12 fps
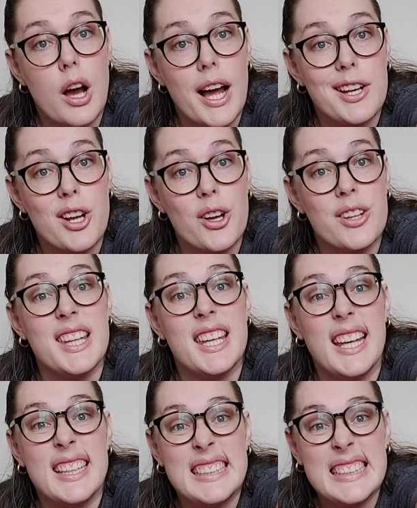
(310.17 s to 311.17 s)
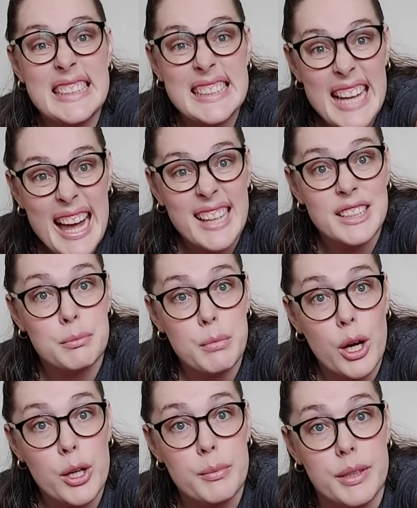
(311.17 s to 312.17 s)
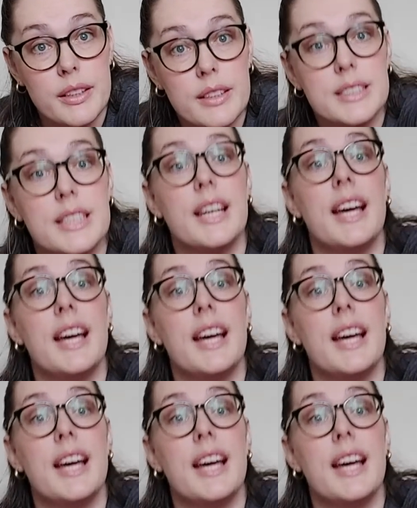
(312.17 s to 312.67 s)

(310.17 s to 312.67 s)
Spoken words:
I know the exact moment